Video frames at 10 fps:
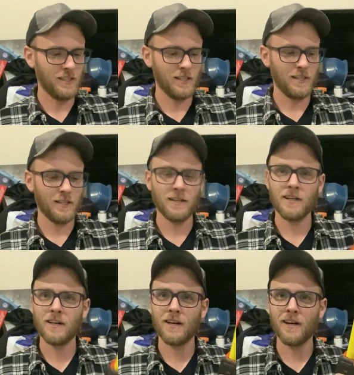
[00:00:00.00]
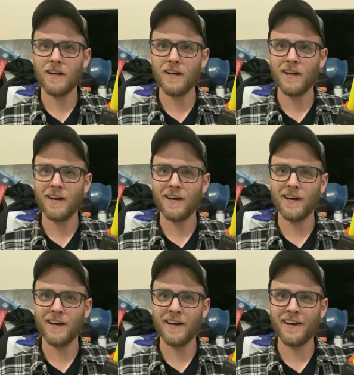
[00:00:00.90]

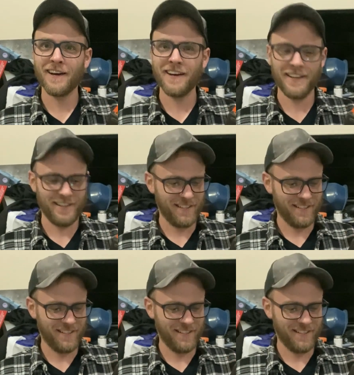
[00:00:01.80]
(silence)